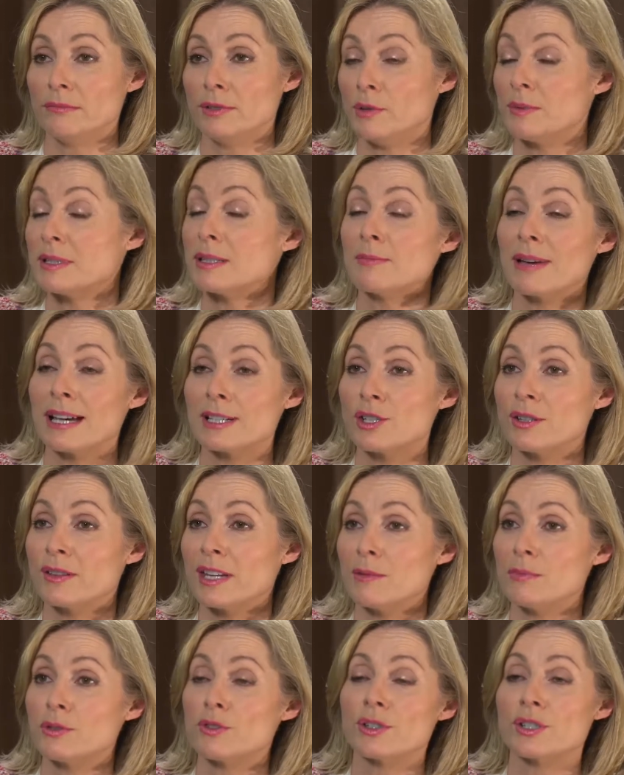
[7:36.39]
You would imagine
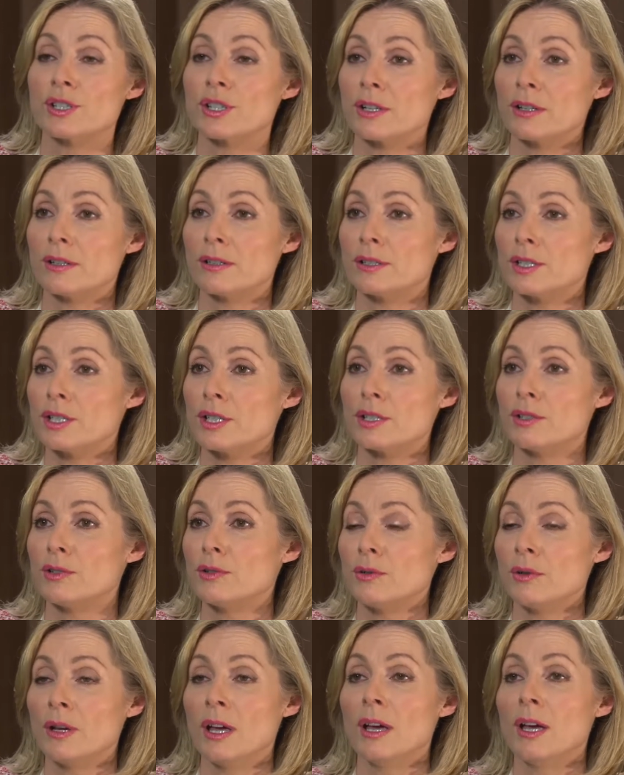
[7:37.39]
they would return
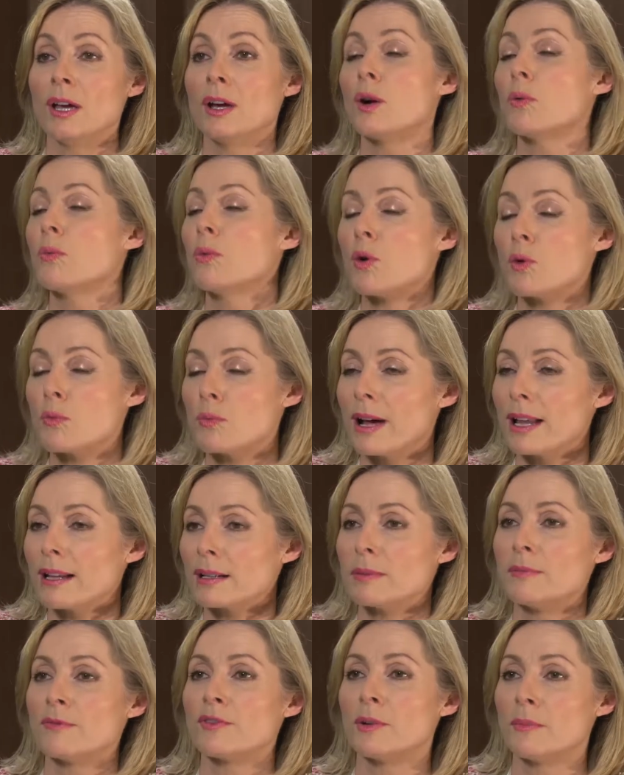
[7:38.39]
to a warm
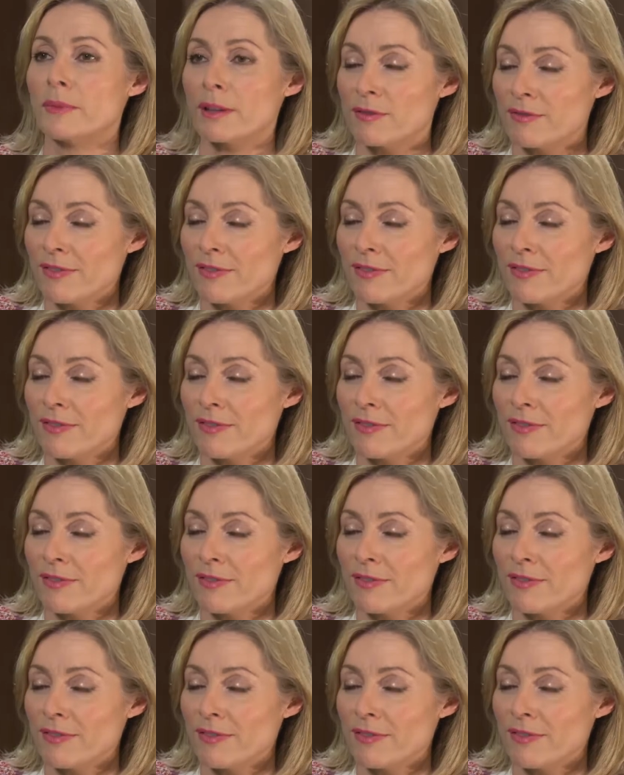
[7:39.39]
welcome from their